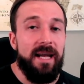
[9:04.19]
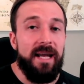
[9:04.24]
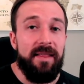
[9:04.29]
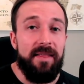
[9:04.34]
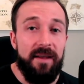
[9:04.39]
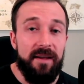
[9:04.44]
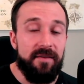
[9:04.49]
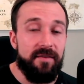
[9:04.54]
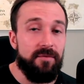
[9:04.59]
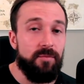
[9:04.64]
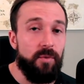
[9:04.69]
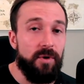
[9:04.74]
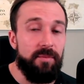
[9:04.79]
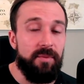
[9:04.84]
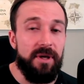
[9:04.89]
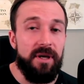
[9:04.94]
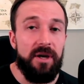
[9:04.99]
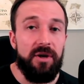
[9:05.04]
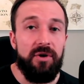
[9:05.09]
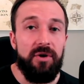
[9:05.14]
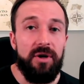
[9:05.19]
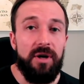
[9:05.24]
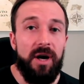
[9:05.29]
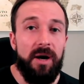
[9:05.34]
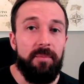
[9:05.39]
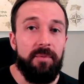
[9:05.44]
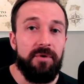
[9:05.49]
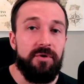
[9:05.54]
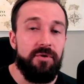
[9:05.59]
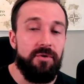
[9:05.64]
This would be a good
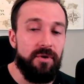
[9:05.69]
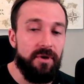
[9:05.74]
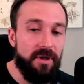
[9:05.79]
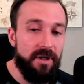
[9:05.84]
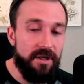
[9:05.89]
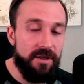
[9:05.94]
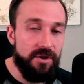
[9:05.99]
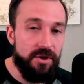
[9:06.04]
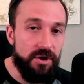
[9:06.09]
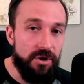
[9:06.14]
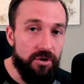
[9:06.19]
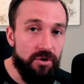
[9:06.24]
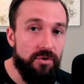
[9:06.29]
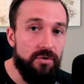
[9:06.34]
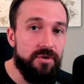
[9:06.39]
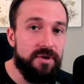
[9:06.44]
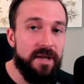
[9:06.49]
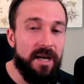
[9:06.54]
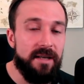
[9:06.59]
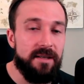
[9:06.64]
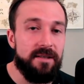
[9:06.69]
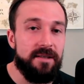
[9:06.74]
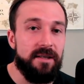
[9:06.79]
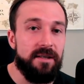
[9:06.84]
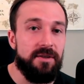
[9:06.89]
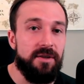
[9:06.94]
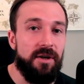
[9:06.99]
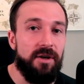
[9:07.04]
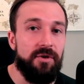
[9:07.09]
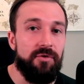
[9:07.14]
opportunity to use that
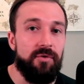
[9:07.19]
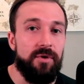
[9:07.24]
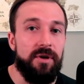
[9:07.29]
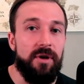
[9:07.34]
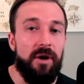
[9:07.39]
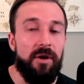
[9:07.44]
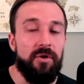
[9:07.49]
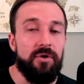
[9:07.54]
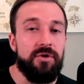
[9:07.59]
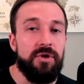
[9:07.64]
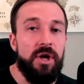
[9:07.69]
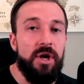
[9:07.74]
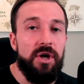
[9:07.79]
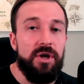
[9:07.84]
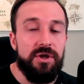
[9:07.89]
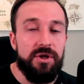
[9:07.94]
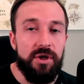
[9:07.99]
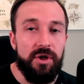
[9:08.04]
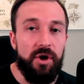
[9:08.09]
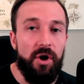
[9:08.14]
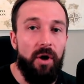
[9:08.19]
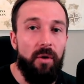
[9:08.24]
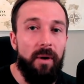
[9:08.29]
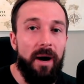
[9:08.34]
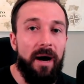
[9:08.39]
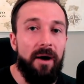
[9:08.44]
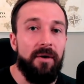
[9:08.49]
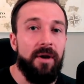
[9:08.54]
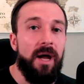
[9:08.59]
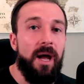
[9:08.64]
$600 to go
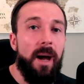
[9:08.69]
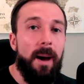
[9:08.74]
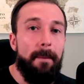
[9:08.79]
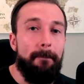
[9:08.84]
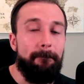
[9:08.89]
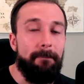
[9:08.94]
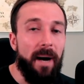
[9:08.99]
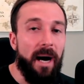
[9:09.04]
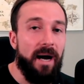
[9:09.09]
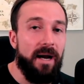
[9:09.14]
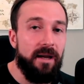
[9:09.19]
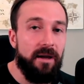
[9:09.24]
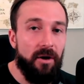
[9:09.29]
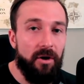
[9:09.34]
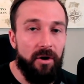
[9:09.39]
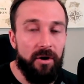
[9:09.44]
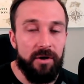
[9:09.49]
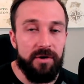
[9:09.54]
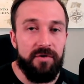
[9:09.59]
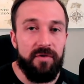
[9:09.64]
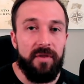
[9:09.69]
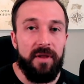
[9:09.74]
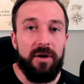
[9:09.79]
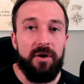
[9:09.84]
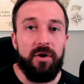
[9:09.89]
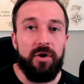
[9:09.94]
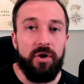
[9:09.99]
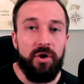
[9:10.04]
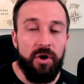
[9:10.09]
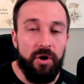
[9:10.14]
out, buy cards that
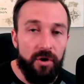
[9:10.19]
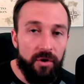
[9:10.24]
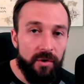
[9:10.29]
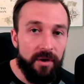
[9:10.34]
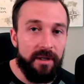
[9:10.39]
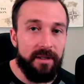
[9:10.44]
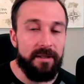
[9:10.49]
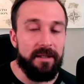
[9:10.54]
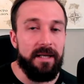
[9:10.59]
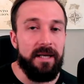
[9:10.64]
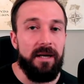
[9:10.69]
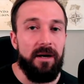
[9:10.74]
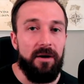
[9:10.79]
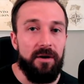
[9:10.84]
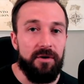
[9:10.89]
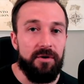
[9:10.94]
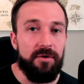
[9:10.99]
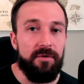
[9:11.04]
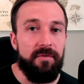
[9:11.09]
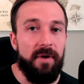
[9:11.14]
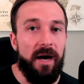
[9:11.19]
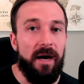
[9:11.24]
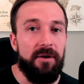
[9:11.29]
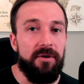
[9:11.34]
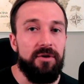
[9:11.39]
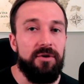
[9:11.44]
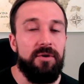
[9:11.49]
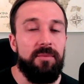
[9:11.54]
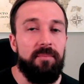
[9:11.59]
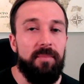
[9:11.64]
are currently
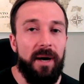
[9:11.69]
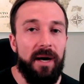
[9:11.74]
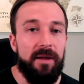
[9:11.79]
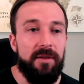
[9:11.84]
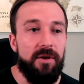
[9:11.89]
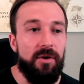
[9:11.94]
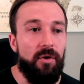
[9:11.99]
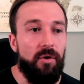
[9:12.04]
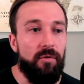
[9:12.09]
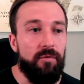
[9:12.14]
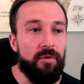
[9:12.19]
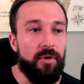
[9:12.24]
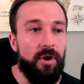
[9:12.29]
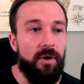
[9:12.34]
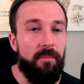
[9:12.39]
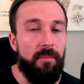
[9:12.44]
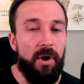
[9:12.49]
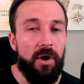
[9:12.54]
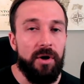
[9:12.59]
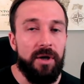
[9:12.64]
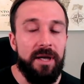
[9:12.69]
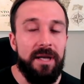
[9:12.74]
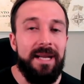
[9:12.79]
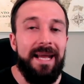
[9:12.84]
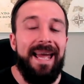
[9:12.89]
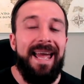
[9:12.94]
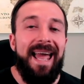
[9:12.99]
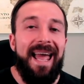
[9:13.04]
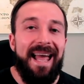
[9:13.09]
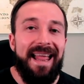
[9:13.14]
undervalued by the overall market,
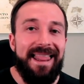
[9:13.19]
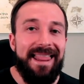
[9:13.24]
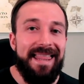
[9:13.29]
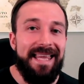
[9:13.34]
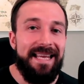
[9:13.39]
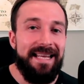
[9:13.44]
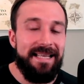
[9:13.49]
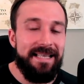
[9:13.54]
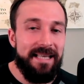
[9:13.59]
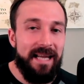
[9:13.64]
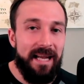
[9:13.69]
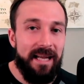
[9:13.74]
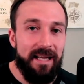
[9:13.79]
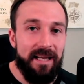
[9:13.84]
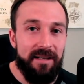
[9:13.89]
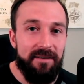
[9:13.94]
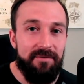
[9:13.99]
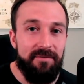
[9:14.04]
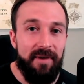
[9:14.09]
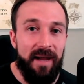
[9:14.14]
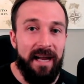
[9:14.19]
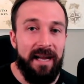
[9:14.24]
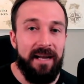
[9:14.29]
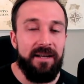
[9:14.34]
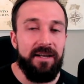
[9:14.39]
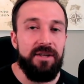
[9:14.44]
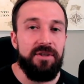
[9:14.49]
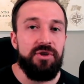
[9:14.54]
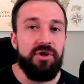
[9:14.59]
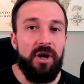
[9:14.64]
and then take
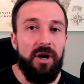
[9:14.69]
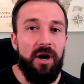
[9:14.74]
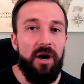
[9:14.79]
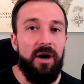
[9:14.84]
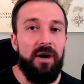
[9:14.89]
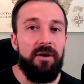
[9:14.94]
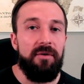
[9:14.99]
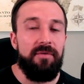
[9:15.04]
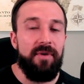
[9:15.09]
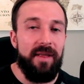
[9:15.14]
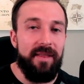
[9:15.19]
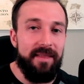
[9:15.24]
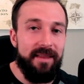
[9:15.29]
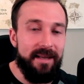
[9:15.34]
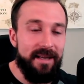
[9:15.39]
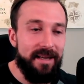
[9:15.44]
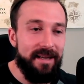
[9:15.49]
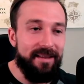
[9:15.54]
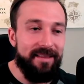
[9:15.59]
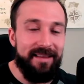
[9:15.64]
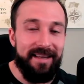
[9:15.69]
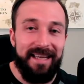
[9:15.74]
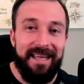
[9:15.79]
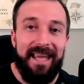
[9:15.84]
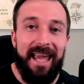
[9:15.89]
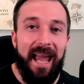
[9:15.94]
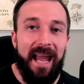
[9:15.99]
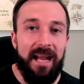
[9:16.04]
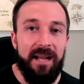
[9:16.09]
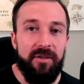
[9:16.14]
advantage of the
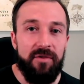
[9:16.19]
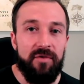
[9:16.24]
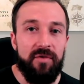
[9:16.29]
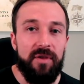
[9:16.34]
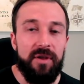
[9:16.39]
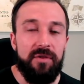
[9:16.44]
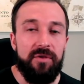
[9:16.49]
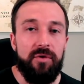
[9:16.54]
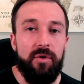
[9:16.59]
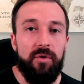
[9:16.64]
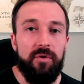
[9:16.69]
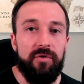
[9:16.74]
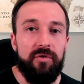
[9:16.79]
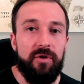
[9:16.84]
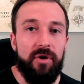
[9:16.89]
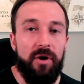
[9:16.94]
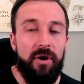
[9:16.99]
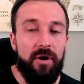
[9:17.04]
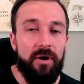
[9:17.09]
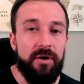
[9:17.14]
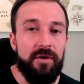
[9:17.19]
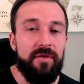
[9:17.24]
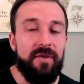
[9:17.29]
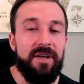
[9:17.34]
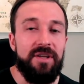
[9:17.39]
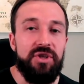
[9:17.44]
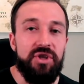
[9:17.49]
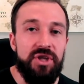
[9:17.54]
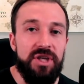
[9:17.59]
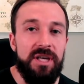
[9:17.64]
gains that those cards
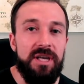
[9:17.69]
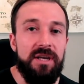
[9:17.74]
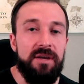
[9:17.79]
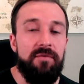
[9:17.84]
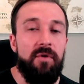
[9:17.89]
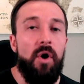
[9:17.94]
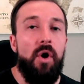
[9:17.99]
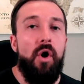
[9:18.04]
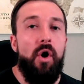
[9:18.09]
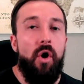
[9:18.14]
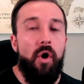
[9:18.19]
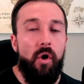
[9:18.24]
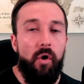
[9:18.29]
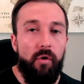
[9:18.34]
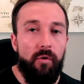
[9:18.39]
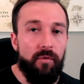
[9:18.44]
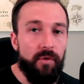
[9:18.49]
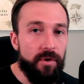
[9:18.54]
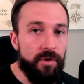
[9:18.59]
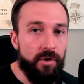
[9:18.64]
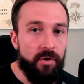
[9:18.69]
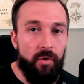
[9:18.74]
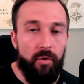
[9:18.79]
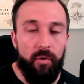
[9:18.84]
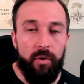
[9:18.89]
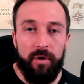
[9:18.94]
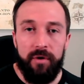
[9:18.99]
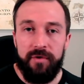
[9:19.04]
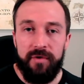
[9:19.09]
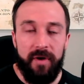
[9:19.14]
achieve over the
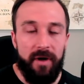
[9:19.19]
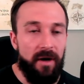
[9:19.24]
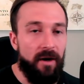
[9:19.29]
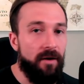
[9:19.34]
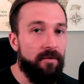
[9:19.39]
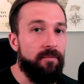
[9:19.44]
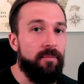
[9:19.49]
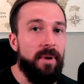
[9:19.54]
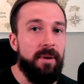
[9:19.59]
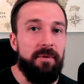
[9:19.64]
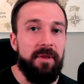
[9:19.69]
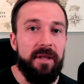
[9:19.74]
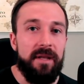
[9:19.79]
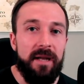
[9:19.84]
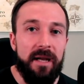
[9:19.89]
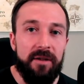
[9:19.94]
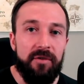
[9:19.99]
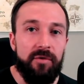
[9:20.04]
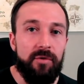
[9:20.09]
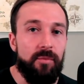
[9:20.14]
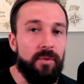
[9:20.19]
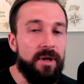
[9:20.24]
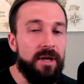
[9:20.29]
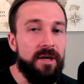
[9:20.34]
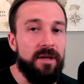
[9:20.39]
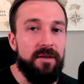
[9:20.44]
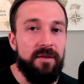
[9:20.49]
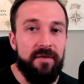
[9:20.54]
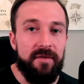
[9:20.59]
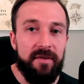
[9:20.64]
course of maybe the next
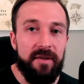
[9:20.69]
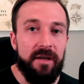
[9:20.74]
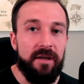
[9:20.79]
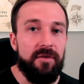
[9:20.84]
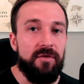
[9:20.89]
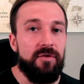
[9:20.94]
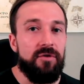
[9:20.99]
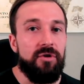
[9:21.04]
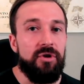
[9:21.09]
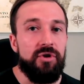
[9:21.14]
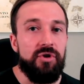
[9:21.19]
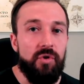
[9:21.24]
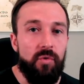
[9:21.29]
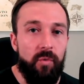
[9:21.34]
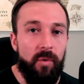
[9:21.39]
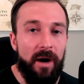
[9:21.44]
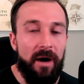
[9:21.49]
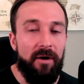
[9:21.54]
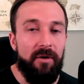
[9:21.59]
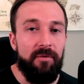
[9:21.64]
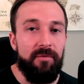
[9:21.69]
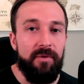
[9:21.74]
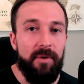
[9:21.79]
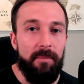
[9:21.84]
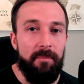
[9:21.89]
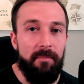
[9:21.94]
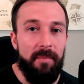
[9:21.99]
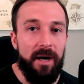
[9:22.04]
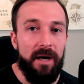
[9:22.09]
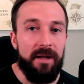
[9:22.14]
3, 6 to 12
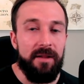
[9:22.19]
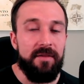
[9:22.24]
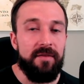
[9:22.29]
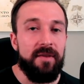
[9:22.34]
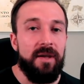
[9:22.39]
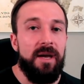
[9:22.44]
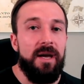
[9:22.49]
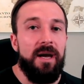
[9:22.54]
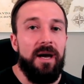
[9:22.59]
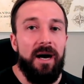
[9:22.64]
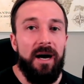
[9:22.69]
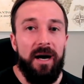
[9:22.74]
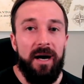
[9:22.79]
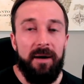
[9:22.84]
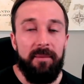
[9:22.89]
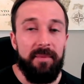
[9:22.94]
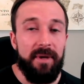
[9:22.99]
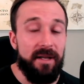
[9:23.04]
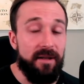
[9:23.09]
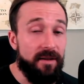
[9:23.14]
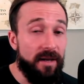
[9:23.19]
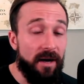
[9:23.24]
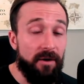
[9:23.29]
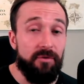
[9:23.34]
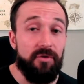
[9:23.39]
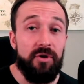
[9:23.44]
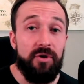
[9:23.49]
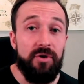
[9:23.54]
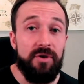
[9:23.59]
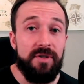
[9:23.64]
months. And now's
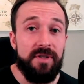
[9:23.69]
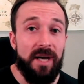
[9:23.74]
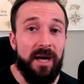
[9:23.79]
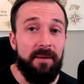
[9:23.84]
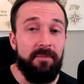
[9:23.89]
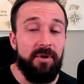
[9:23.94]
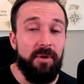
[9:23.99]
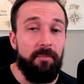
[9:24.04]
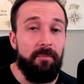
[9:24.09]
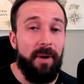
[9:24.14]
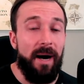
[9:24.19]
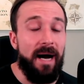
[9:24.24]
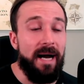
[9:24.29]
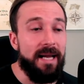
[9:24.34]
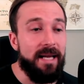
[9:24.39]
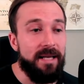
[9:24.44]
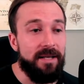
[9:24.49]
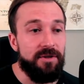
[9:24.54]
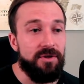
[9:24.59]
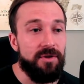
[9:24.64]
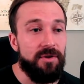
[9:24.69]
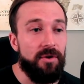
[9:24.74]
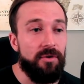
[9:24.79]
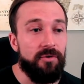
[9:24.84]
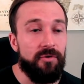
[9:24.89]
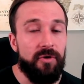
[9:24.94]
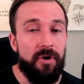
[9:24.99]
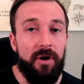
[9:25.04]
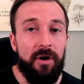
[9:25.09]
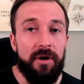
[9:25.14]
a good time to buy into
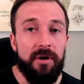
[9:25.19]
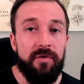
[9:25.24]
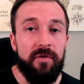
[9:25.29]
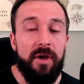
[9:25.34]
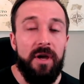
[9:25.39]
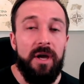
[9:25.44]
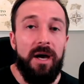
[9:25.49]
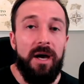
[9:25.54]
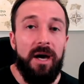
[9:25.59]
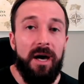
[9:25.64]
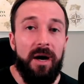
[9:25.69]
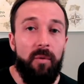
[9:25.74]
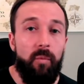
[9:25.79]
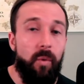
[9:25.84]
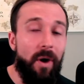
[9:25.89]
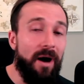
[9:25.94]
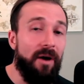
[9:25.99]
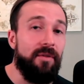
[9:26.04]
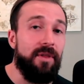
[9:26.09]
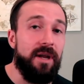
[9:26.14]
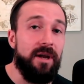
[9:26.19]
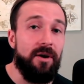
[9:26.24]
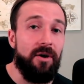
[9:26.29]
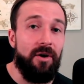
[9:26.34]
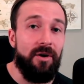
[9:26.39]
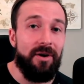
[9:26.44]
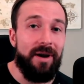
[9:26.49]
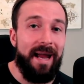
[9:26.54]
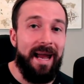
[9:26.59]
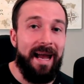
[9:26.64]
those cards while they
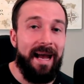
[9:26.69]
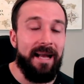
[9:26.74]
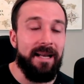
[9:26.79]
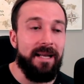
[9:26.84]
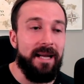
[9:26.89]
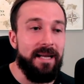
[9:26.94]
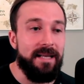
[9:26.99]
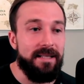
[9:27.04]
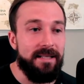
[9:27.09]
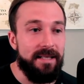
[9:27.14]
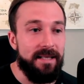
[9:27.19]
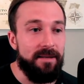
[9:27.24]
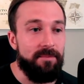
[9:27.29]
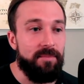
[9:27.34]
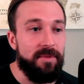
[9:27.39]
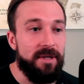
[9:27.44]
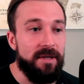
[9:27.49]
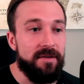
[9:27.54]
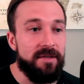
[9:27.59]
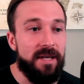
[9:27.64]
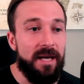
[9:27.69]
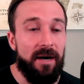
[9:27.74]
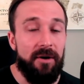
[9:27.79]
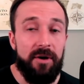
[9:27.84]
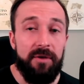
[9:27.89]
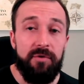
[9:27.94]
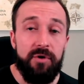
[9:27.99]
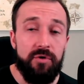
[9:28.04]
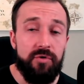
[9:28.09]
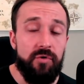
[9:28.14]
are at a deep discount.
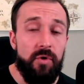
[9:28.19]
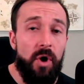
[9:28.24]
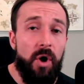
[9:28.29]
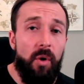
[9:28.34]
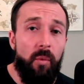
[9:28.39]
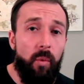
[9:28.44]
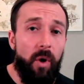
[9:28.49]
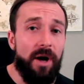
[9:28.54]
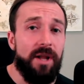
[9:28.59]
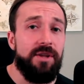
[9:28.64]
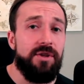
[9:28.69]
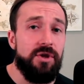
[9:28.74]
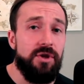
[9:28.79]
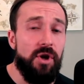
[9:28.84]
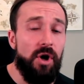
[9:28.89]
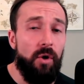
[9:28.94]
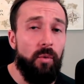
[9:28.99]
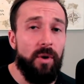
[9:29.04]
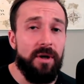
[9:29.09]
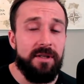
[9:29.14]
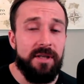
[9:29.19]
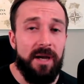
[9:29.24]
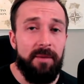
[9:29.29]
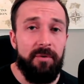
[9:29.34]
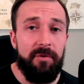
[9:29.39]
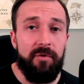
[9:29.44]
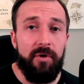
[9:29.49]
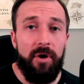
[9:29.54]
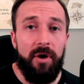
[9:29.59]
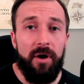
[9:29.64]
If you're wanting to know what type
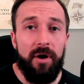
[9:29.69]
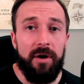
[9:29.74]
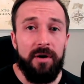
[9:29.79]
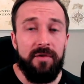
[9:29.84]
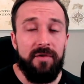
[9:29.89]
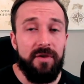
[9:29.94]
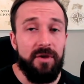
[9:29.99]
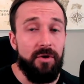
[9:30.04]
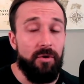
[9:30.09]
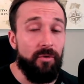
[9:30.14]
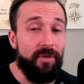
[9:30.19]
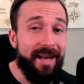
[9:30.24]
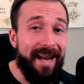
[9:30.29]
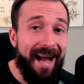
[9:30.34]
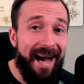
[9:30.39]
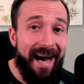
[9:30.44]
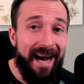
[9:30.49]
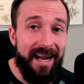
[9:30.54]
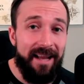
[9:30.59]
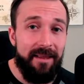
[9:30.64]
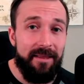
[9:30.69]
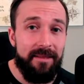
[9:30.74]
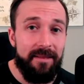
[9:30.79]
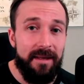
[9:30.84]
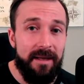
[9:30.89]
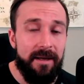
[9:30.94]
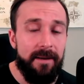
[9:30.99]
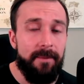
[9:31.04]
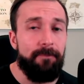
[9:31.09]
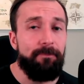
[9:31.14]
of cards, that I
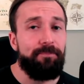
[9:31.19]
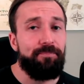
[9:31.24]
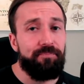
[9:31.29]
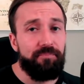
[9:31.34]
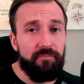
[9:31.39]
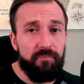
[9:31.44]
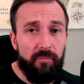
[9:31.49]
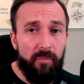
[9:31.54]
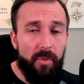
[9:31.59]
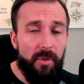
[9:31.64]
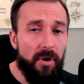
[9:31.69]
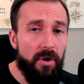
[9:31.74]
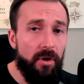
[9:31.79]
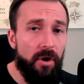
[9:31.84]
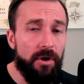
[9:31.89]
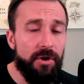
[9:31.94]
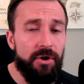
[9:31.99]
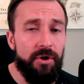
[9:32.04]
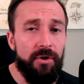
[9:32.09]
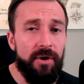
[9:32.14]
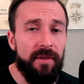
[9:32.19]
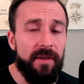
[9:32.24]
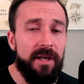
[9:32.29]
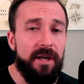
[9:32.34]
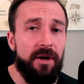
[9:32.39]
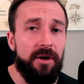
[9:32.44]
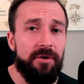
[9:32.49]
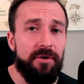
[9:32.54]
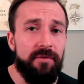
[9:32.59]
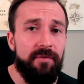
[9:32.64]
think are currently
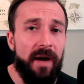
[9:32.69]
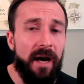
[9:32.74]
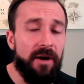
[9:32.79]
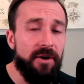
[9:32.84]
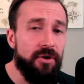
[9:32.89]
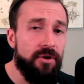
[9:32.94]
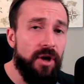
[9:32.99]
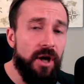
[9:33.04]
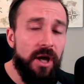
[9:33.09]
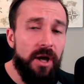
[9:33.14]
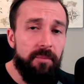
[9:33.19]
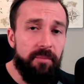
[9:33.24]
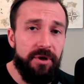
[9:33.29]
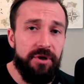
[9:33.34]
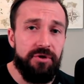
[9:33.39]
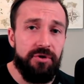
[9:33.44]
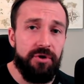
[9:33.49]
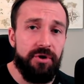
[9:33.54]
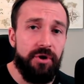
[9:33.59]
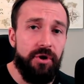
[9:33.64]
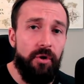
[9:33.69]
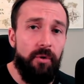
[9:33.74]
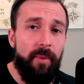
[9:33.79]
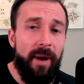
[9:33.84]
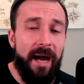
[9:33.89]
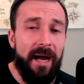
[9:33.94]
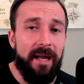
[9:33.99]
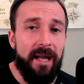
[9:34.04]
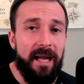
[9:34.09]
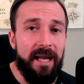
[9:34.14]
undervalued, be sure to go
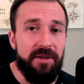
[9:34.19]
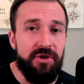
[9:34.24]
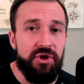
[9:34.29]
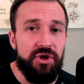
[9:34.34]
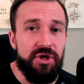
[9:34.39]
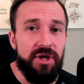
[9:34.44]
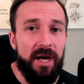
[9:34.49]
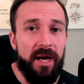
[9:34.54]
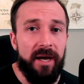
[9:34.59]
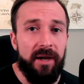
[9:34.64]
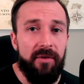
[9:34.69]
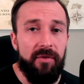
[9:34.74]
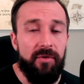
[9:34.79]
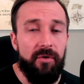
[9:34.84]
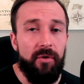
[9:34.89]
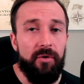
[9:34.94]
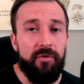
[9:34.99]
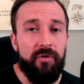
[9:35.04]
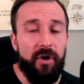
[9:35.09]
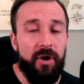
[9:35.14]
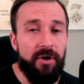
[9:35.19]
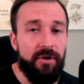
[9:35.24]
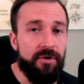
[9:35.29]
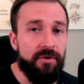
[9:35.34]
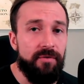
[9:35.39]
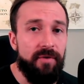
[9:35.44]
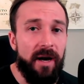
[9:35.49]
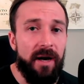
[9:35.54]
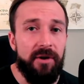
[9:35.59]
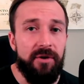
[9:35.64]
back and check those
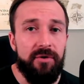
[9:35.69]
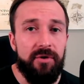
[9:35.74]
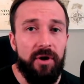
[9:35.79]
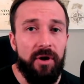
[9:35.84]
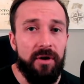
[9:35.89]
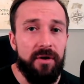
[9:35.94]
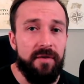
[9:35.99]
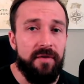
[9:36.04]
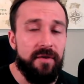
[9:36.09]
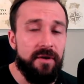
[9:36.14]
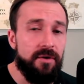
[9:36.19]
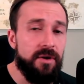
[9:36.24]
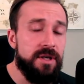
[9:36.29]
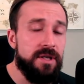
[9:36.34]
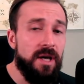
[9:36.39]
undervalued card series.